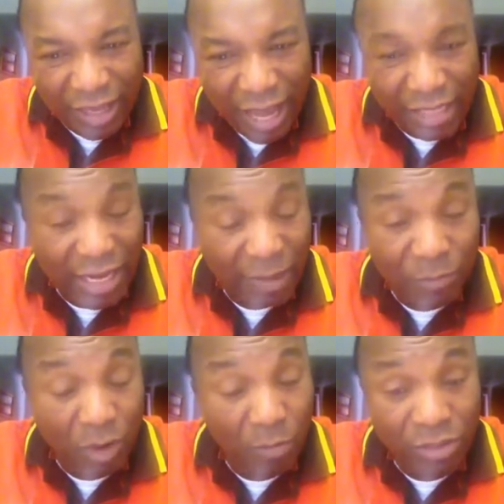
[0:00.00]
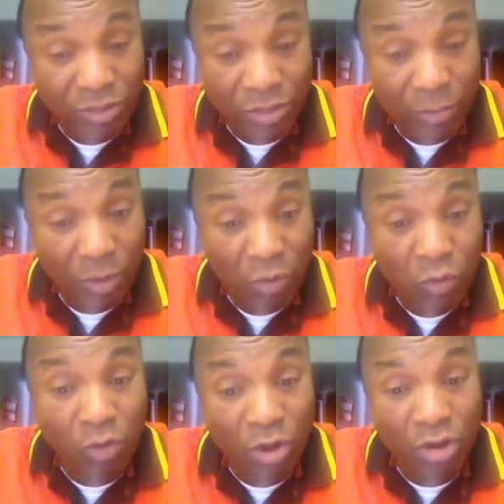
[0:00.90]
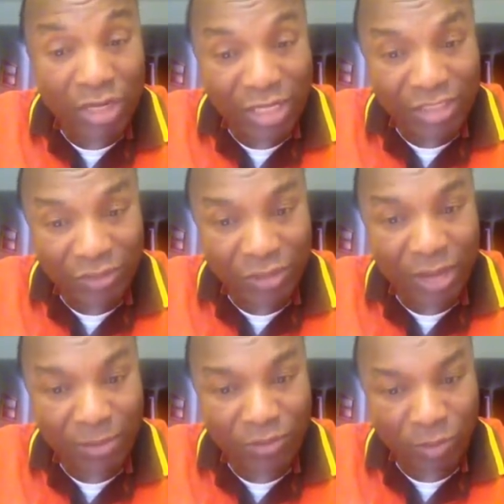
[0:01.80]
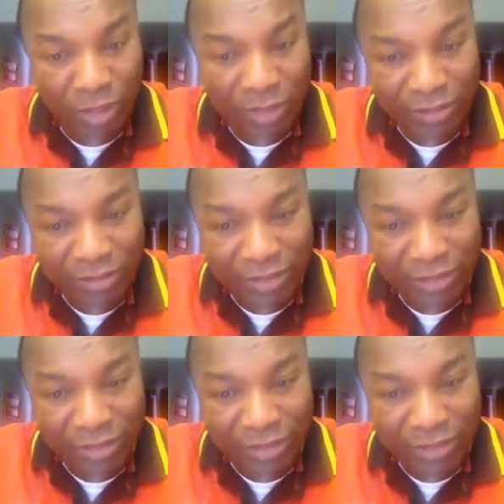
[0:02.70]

And they have not been taught about who God is to them as well.